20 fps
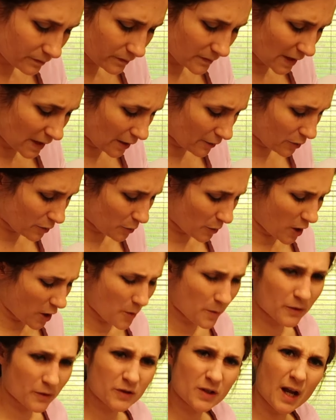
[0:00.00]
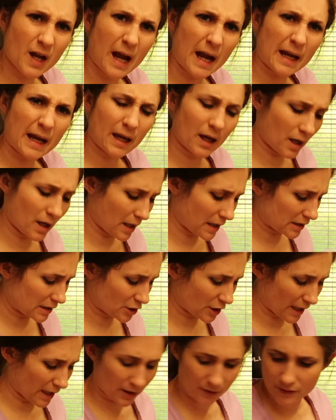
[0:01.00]
Now the baubles that I get, I
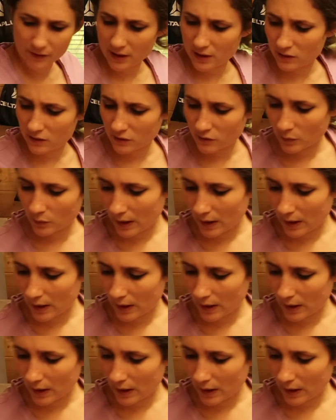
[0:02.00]
check these as